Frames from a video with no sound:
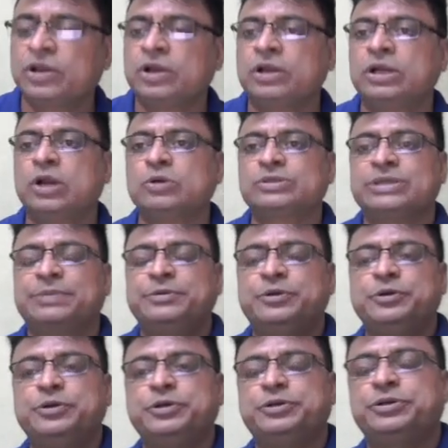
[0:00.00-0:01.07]
Now
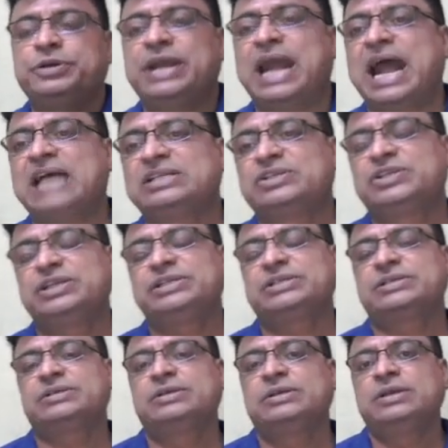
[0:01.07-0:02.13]
substitute as it is,